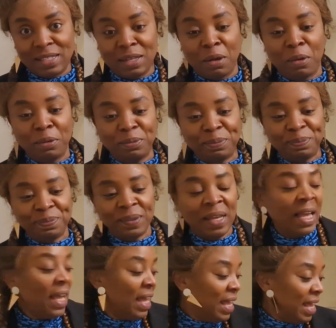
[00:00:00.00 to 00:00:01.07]
So
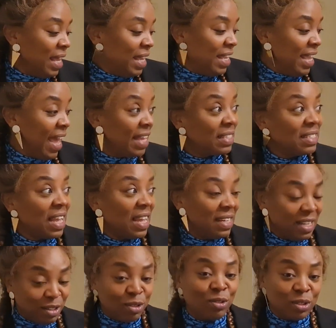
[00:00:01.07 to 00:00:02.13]
yes,
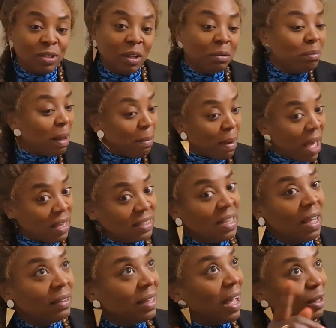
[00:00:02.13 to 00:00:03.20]
I need to sort my bags
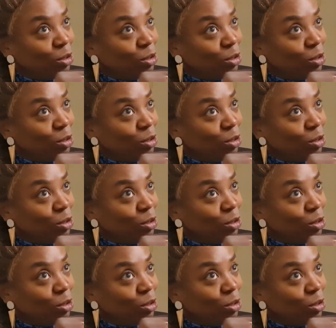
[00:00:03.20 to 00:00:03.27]
out.